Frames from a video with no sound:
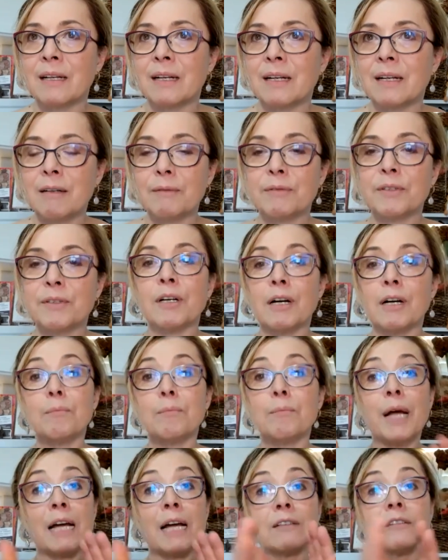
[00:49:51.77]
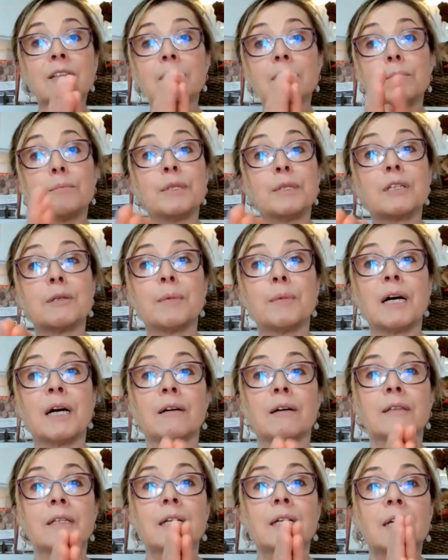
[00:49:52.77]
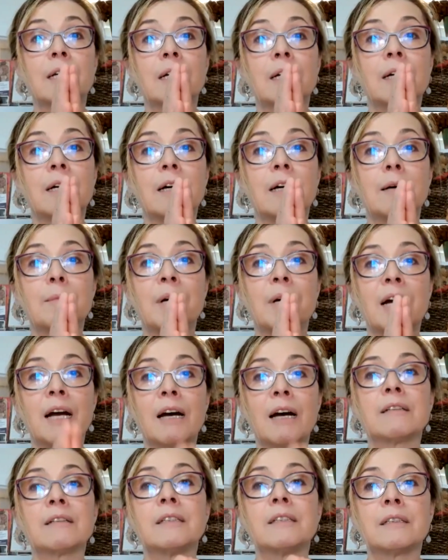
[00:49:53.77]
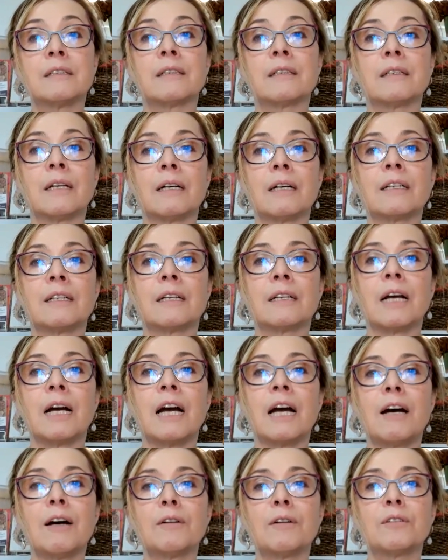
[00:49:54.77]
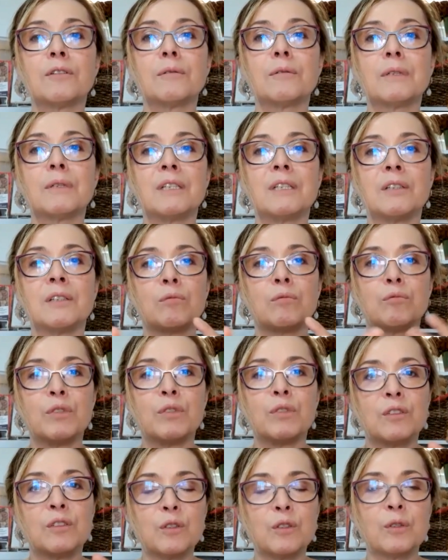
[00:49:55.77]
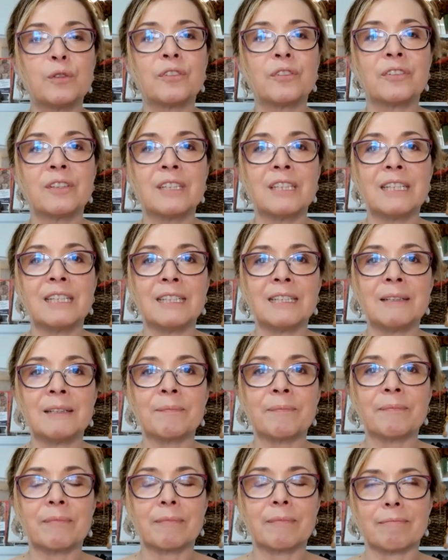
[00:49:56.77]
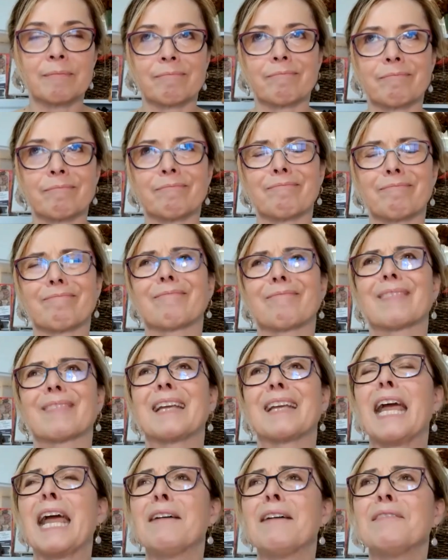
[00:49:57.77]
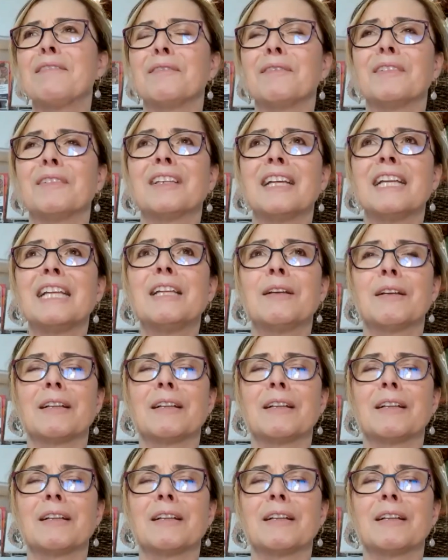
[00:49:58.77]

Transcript: However, um, back to the bit about um, how do you, you know, how do we reduce the, how the